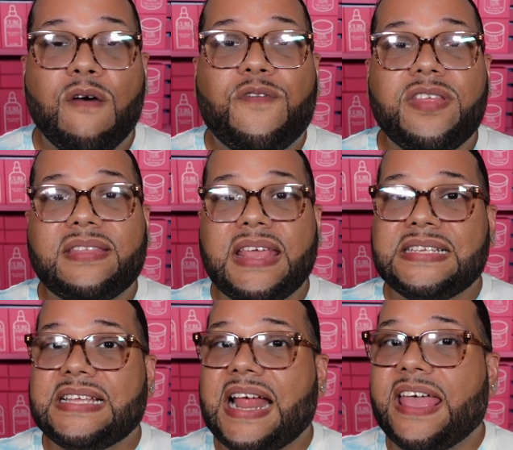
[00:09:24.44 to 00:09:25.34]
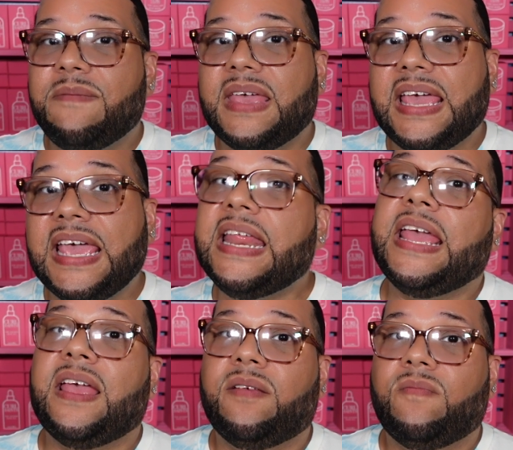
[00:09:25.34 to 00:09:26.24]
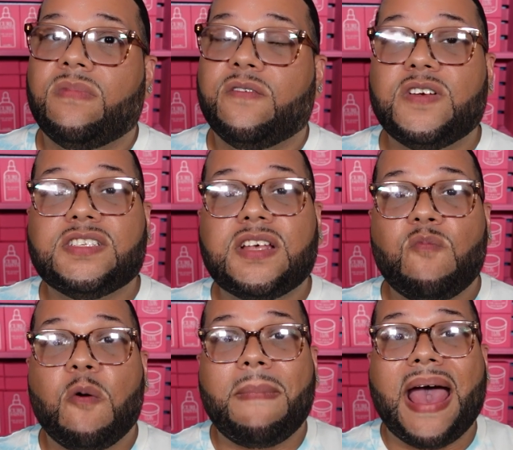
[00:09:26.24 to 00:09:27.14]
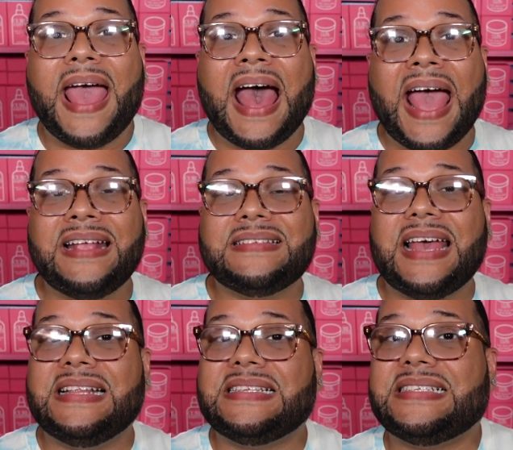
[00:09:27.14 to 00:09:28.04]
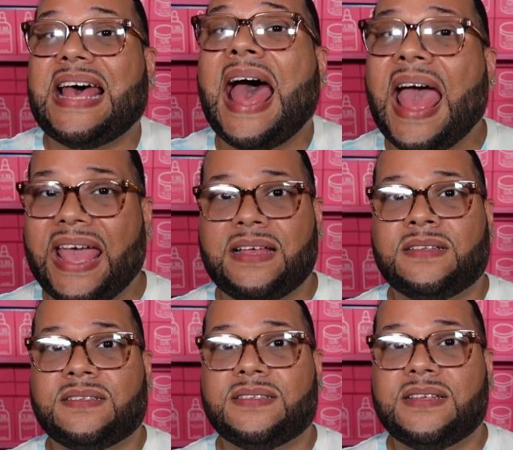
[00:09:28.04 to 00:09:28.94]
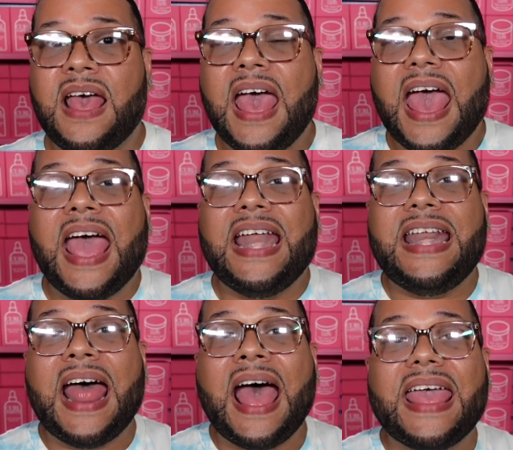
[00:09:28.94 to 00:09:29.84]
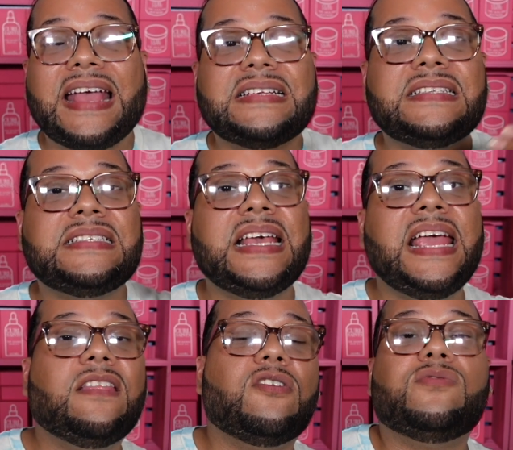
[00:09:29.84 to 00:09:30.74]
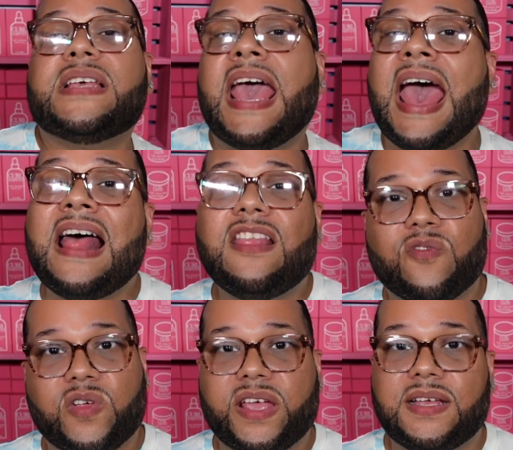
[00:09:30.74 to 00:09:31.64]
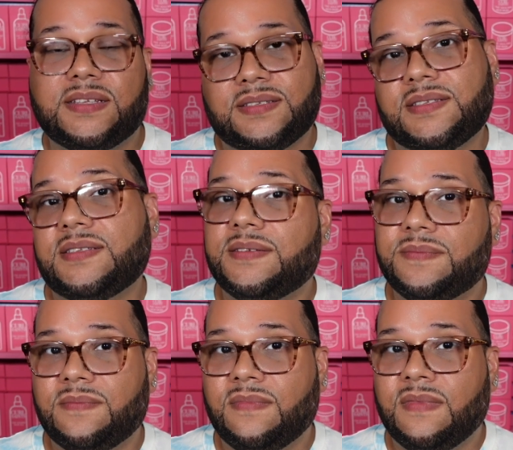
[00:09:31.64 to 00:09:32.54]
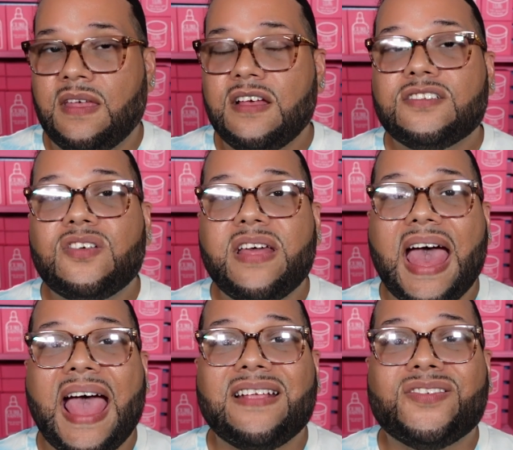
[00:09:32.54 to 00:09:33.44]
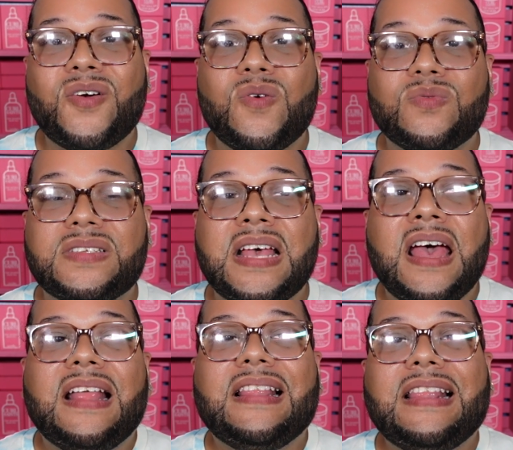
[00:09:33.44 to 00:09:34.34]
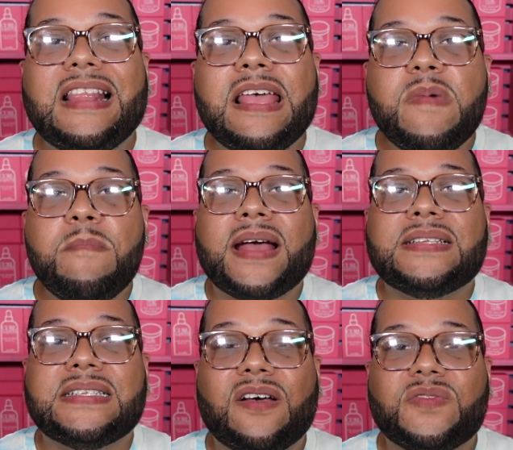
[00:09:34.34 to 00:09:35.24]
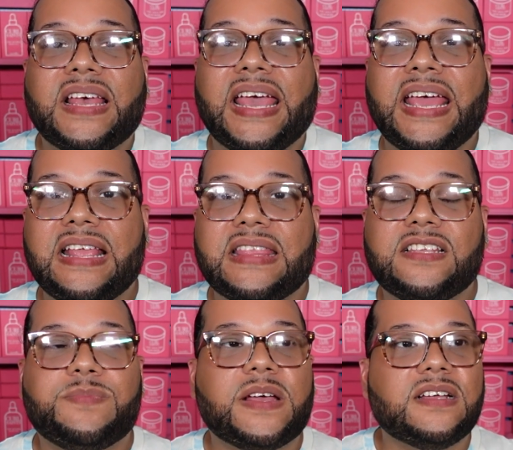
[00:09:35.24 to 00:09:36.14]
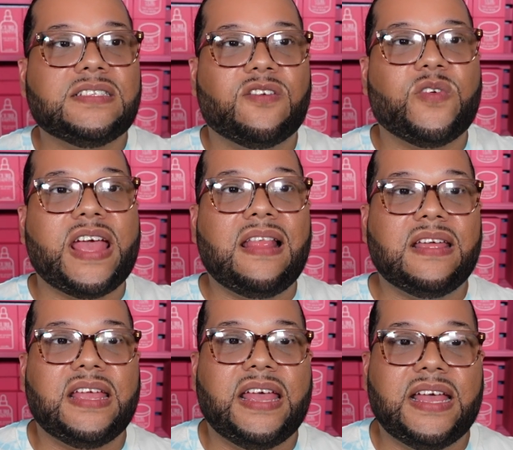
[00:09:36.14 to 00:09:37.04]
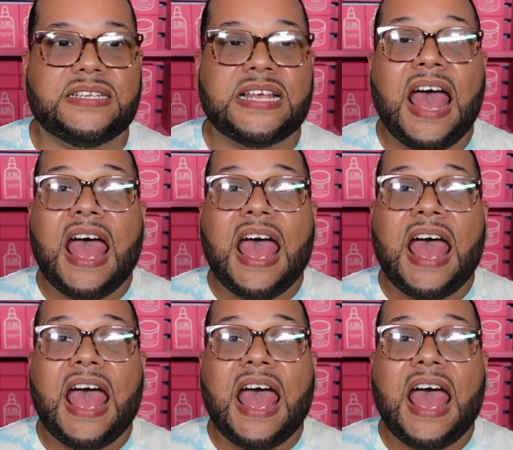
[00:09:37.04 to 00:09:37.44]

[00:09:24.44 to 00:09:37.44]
for the things that I am eating for someone my height and size, and not exceed those calories so that I don't limit myself to eating things. Because the reality is,